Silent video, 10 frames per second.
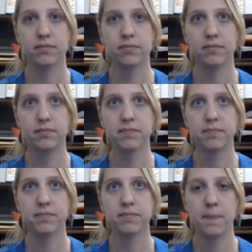
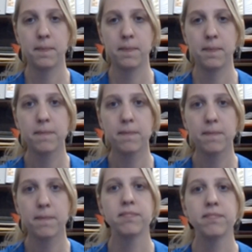
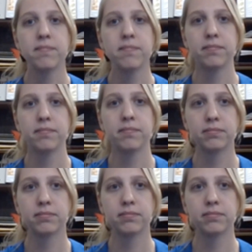No words are spoken by the person on screen.